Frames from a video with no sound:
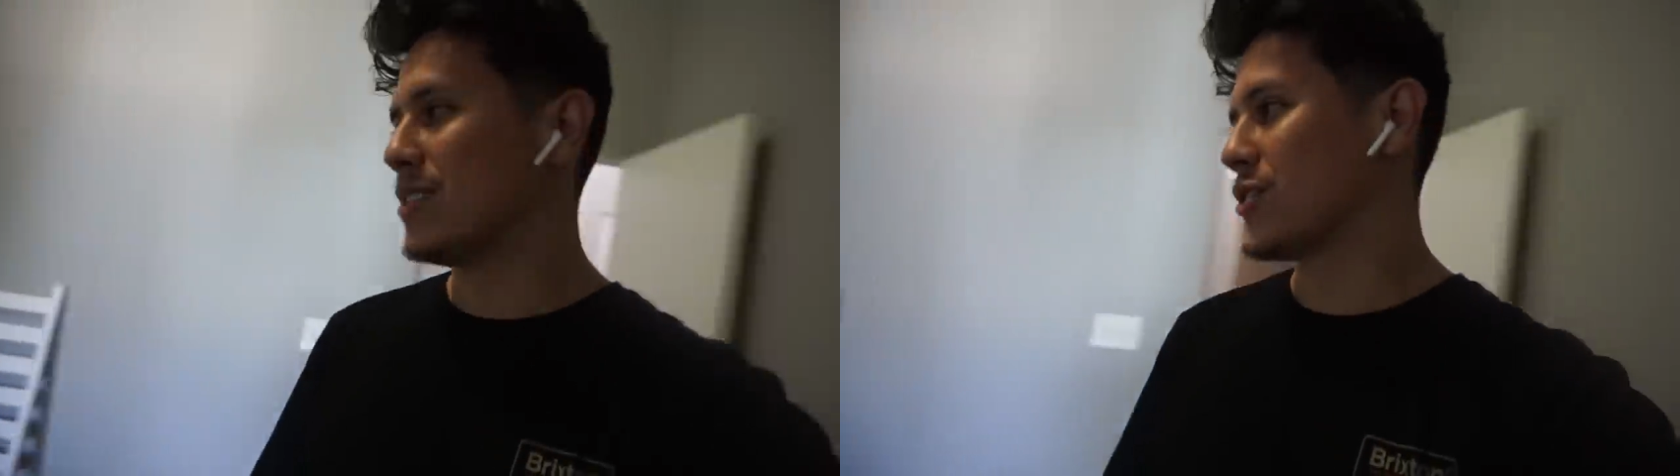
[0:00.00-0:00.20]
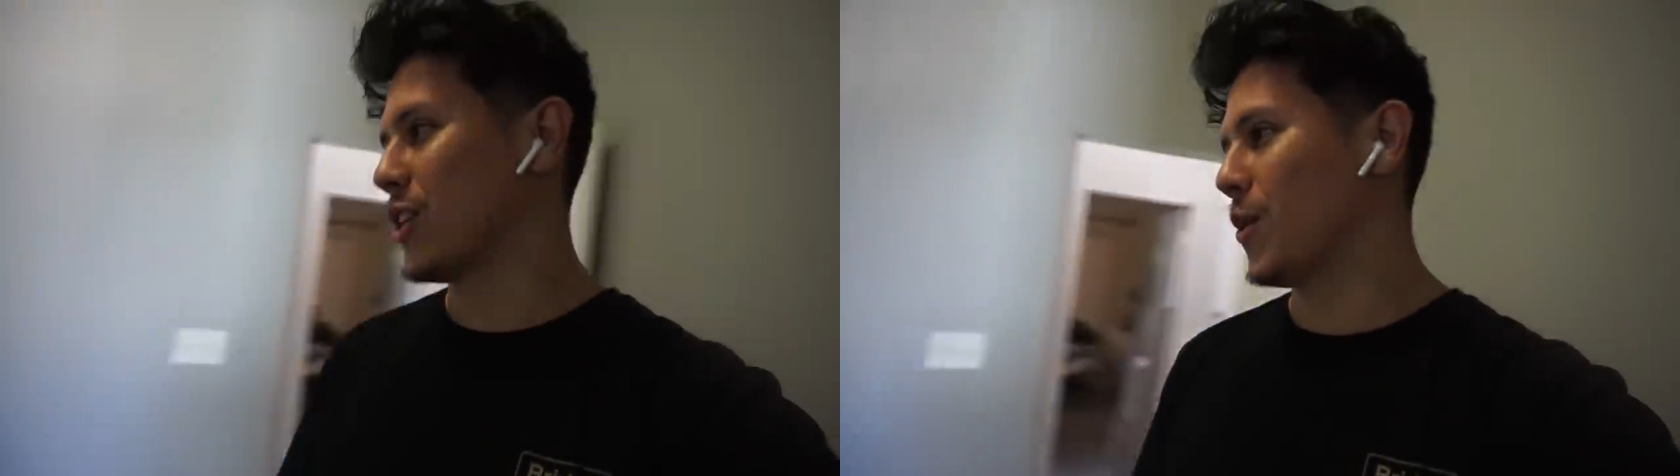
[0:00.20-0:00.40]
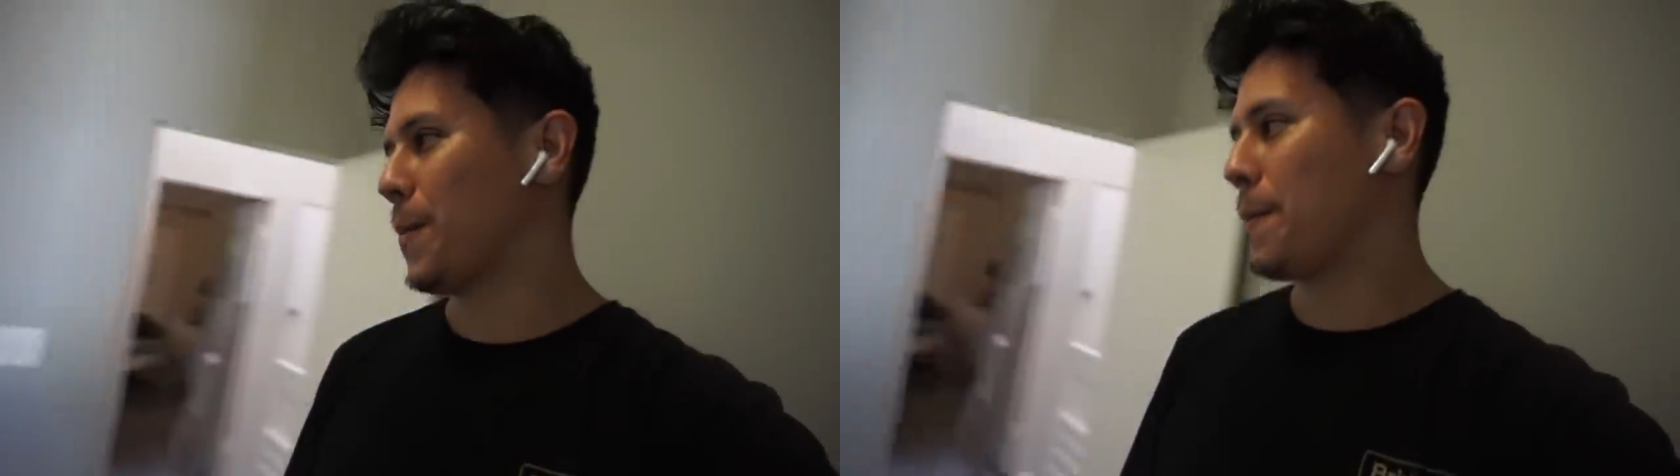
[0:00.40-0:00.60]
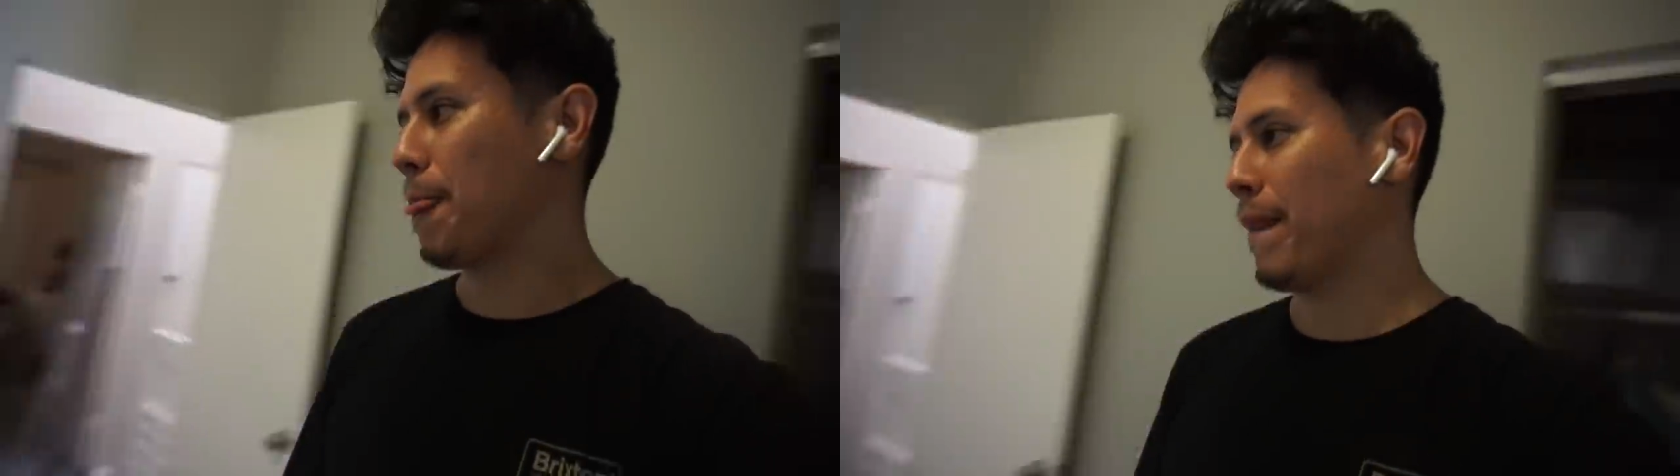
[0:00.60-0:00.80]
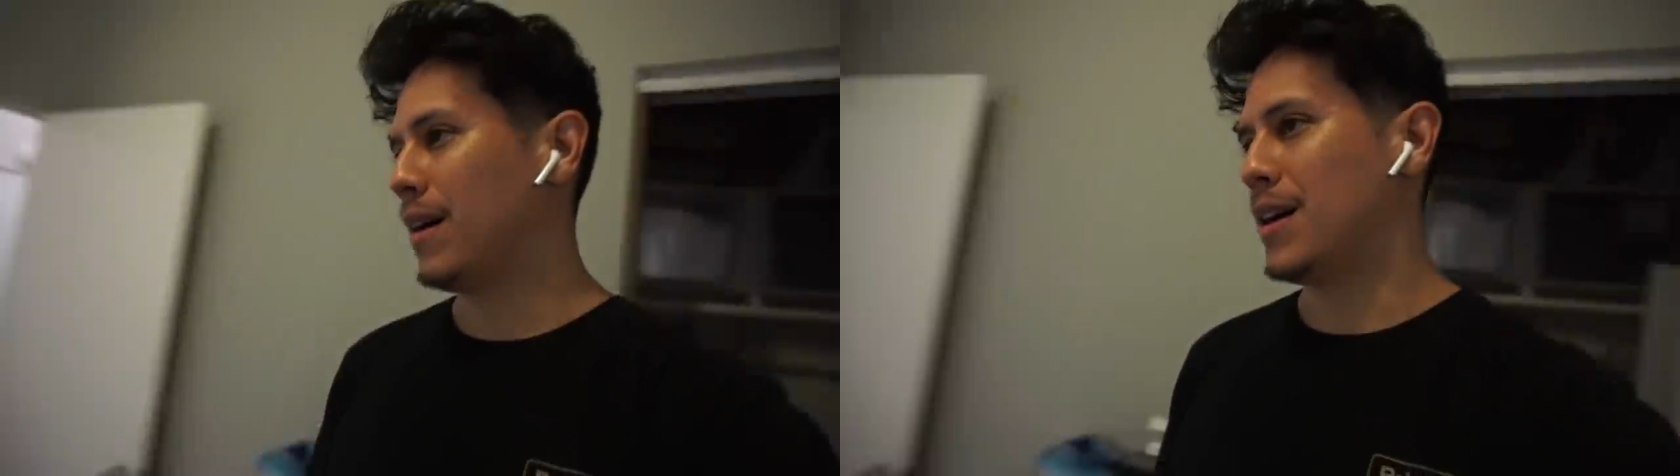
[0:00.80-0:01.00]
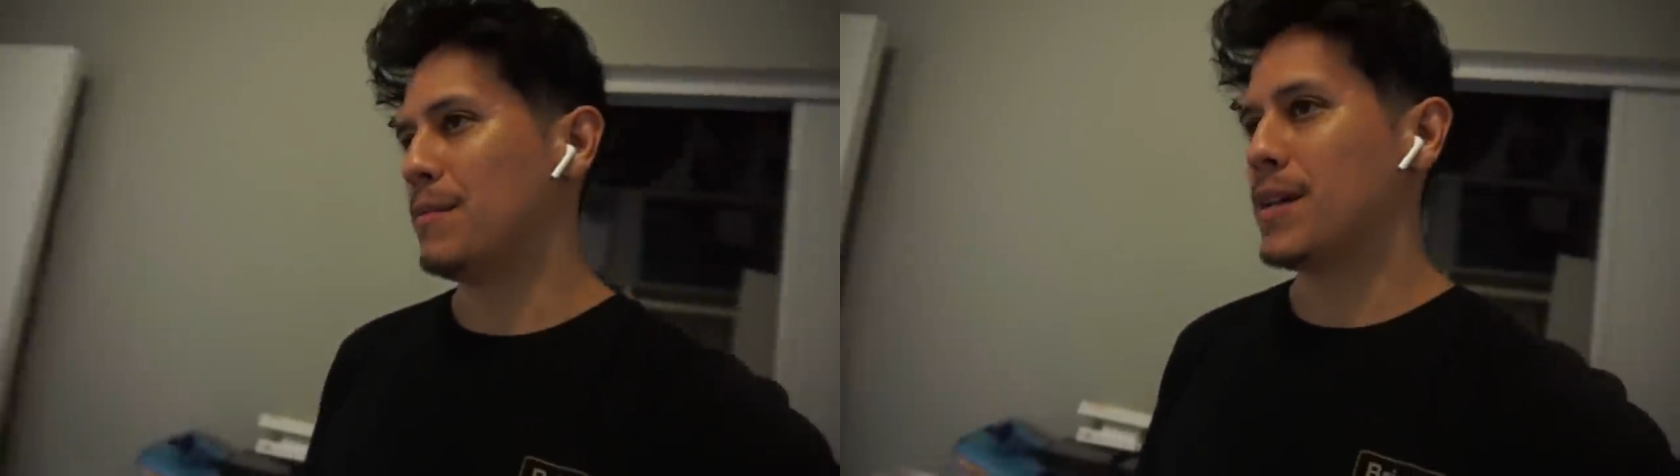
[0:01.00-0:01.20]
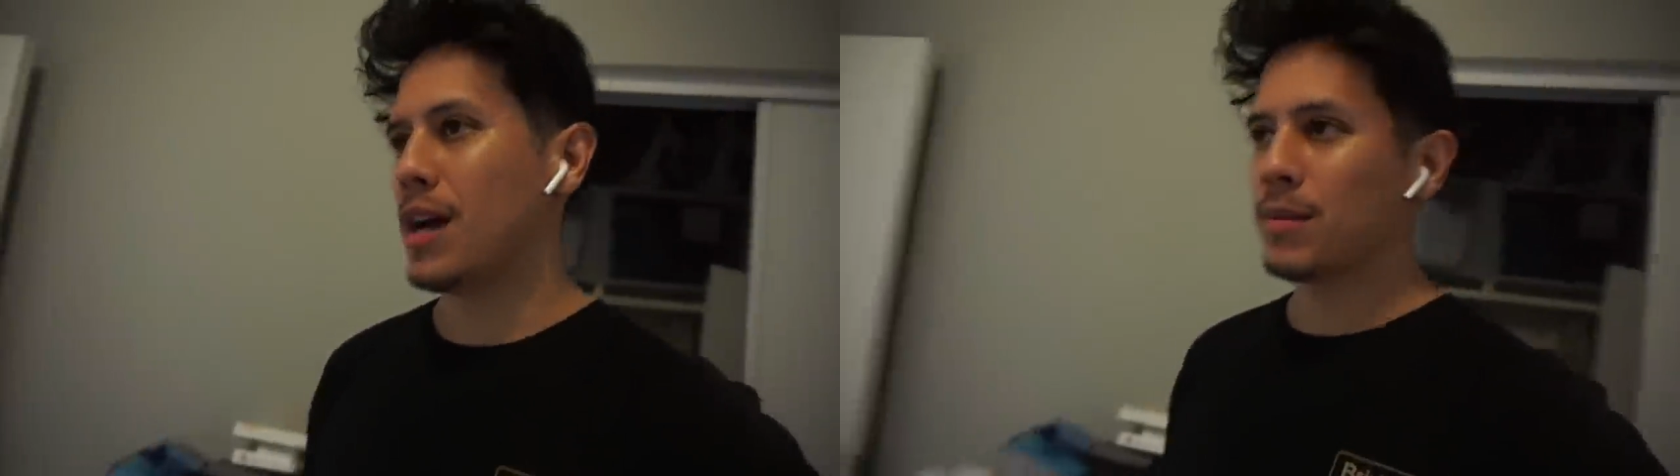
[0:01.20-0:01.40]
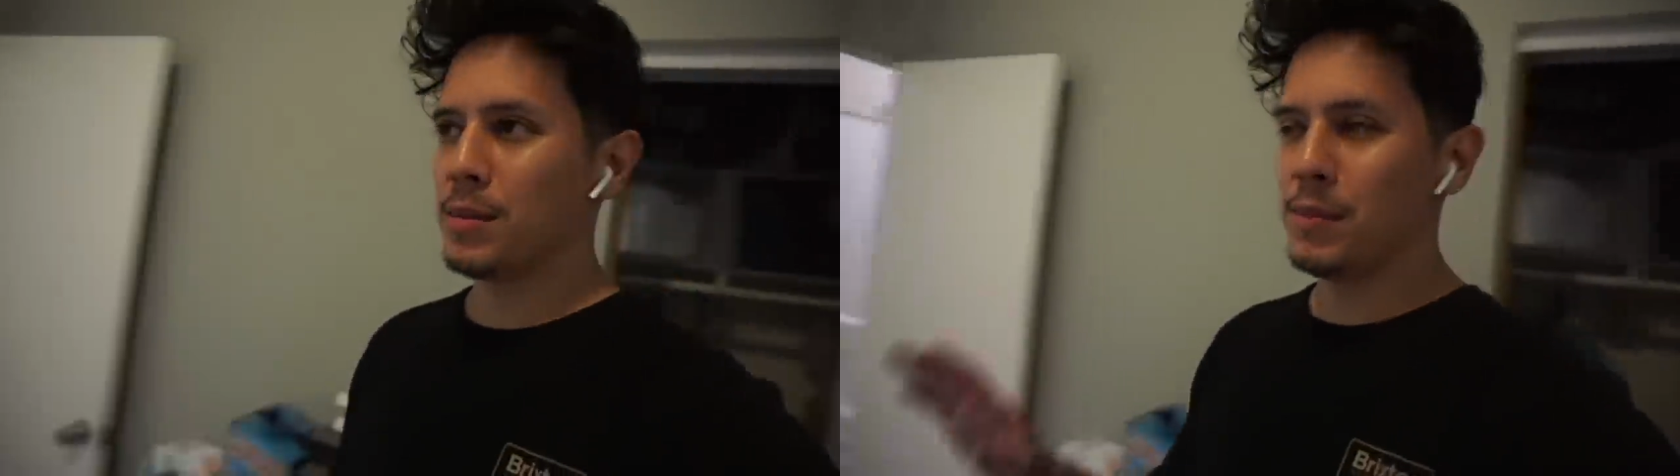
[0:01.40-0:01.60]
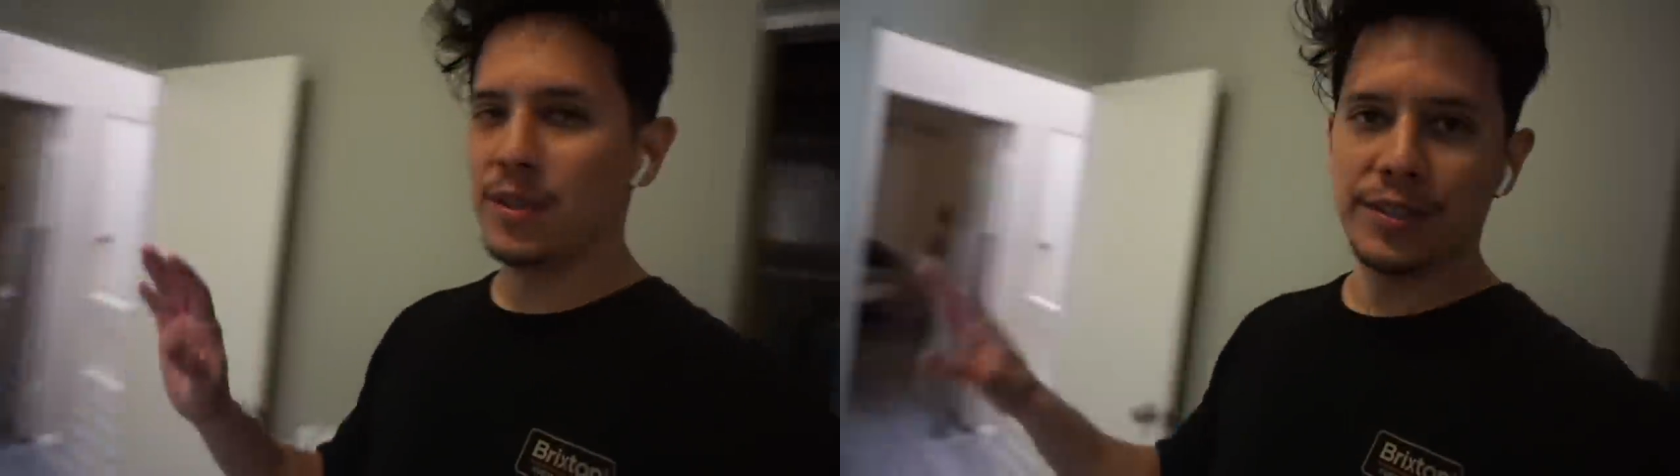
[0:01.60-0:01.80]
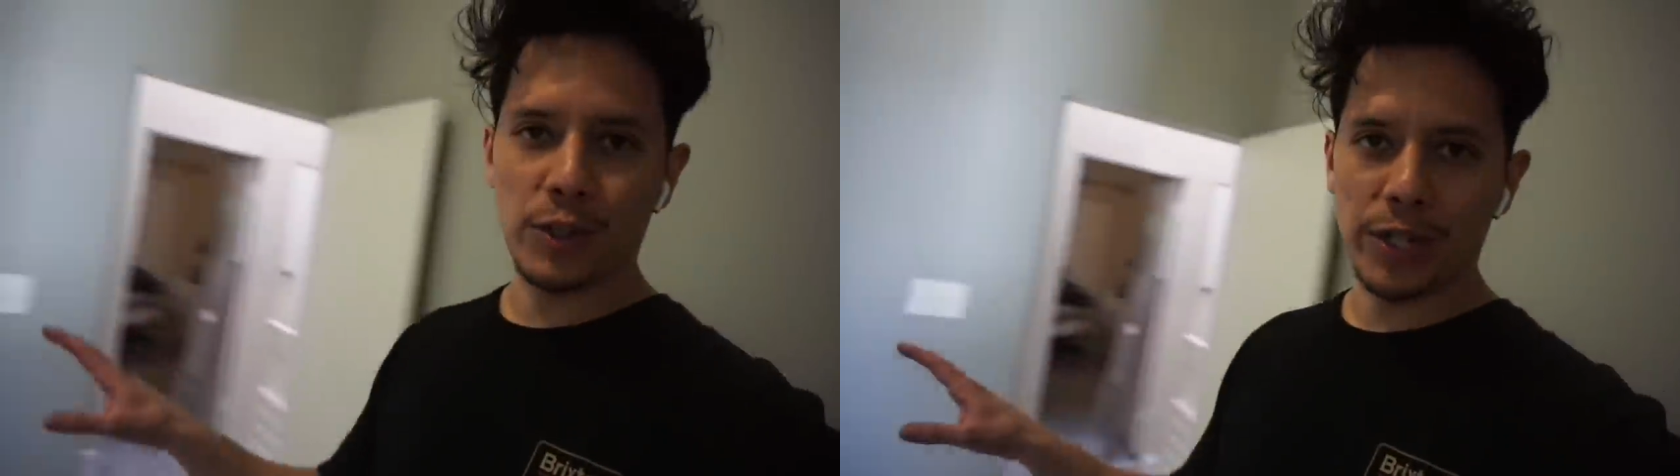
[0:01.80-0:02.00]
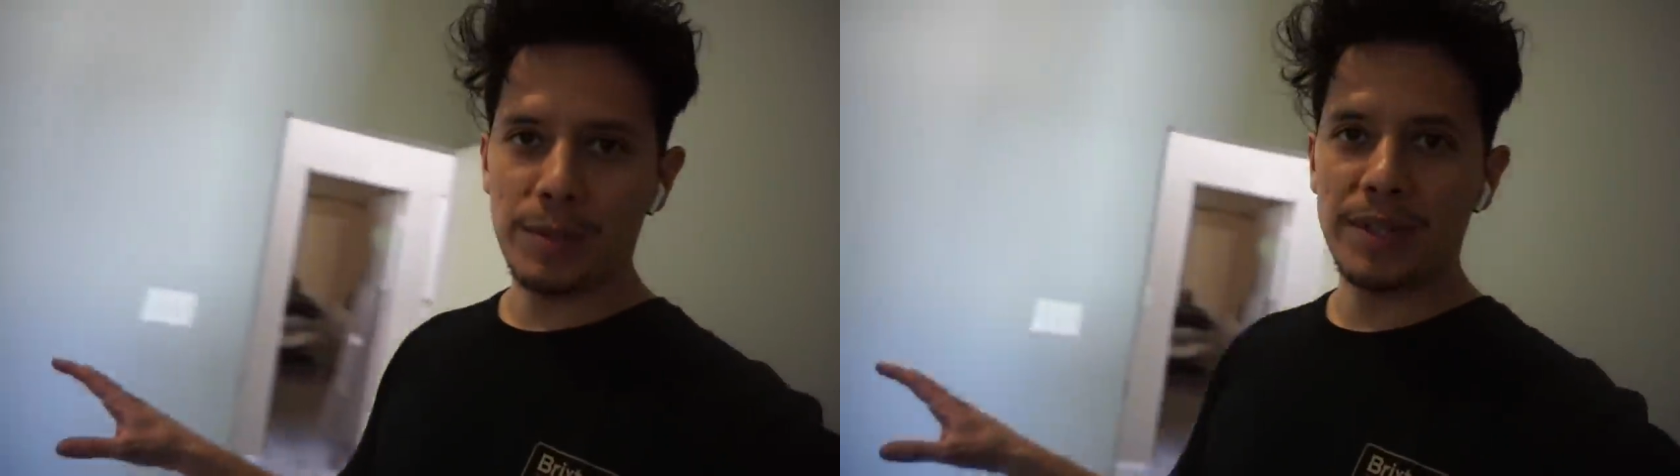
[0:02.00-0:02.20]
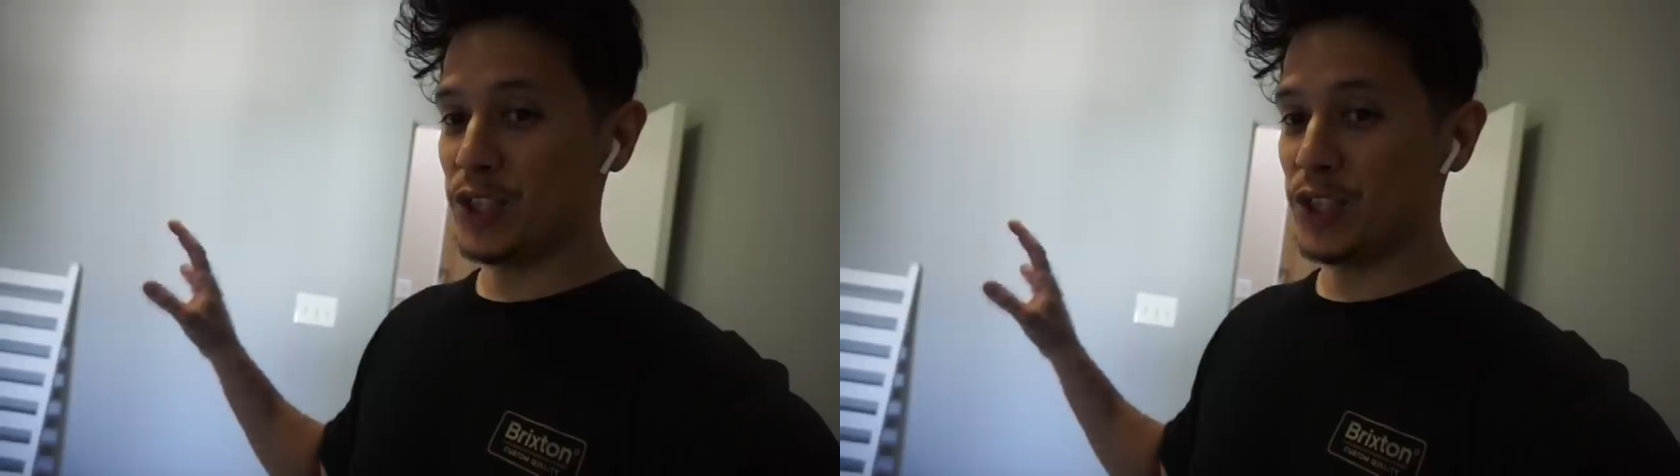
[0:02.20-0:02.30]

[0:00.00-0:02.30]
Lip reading: So now I'm gonna be building a crib,